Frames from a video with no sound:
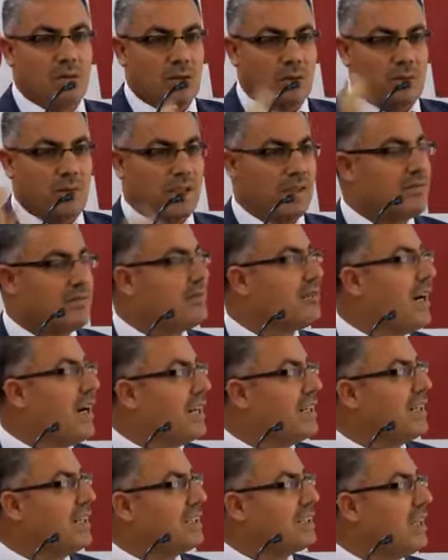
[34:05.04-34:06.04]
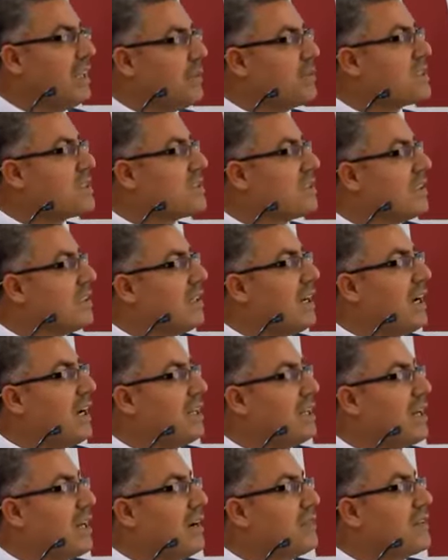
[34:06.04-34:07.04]
it would be final tips
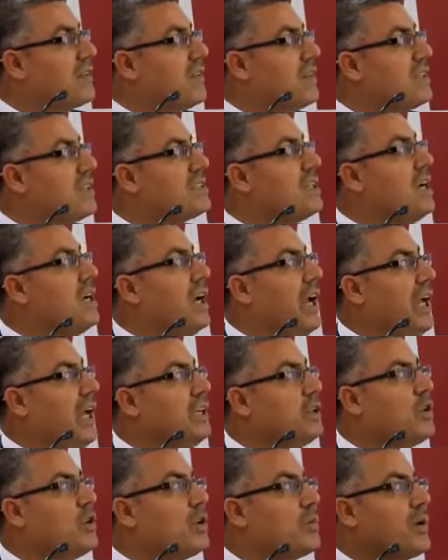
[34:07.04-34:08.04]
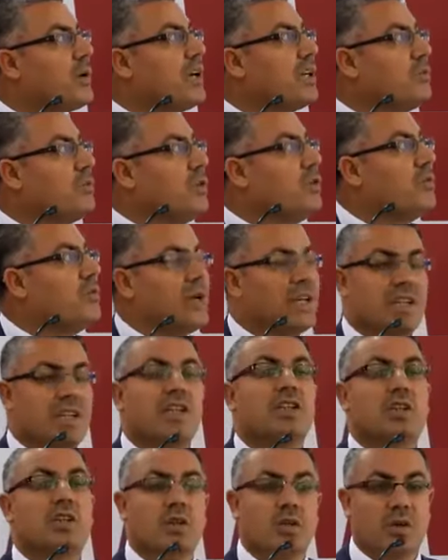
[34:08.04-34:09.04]
after this. Incorporate movement
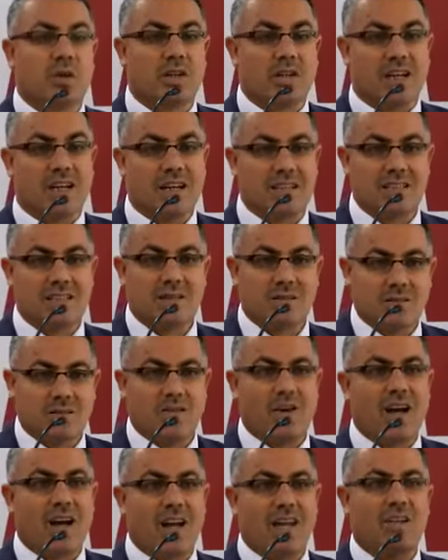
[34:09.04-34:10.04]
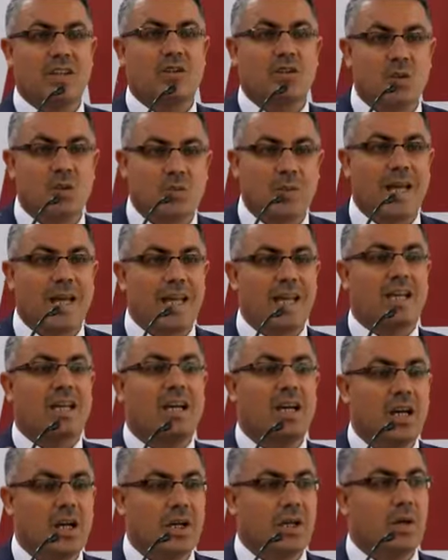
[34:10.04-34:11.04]
into your class. Try to
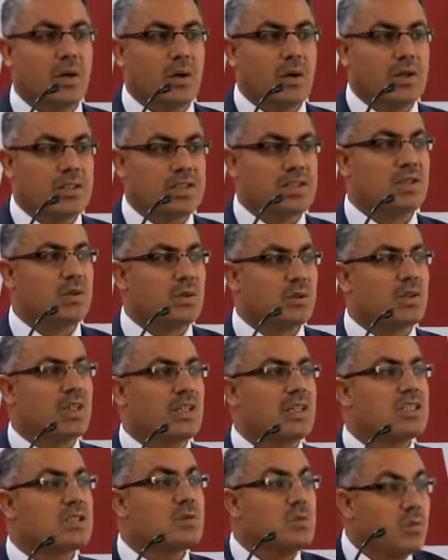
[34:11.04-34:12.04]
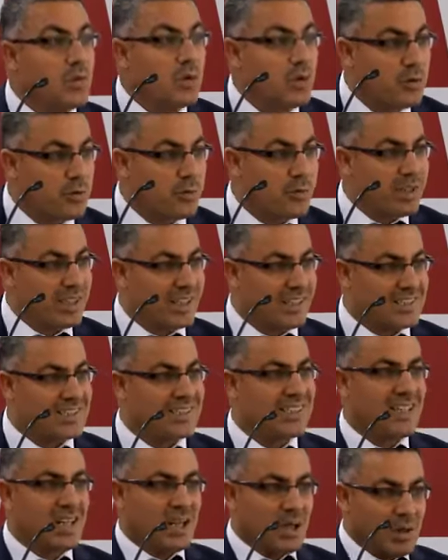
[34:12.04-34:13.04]
make your students move,
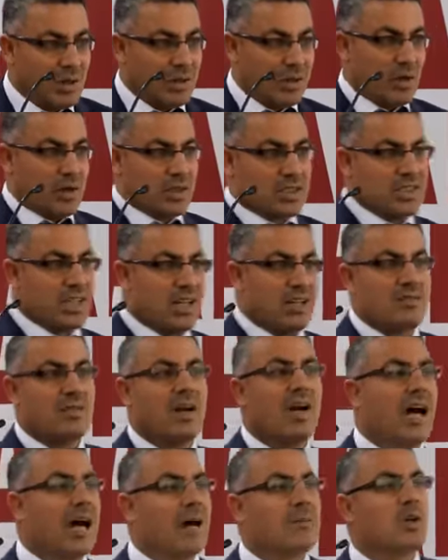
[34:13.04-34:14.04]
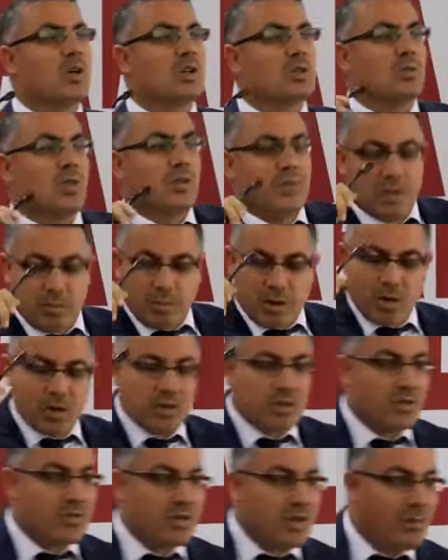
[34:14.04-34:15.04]
please. Yourself, I'm not moving
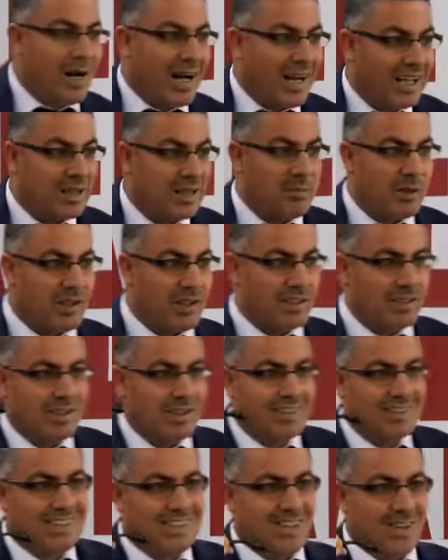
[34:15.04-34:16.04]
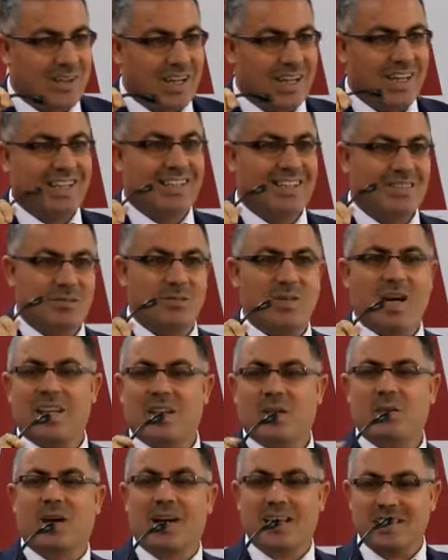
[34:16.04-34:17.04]
because of the mic, please. Okay?
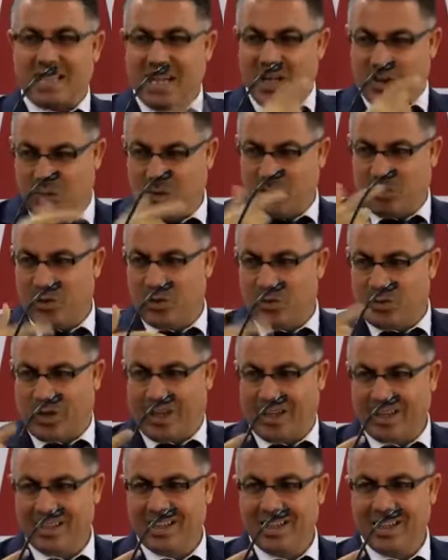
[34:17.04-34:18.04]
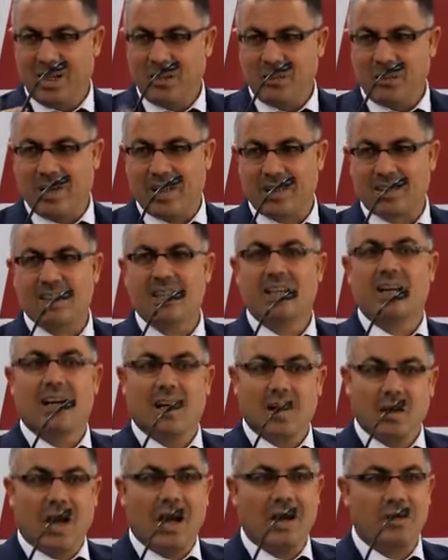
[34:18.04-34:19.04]
Otherwise, I will be moving. But
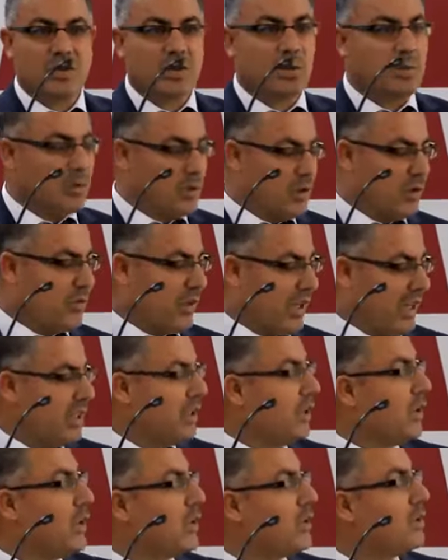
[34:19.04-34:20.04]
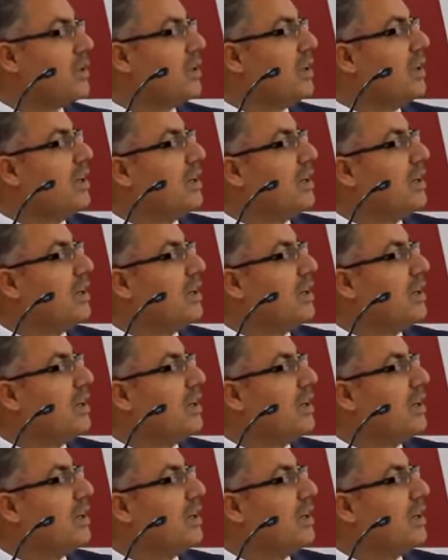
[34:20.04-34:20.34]
you have to move in your,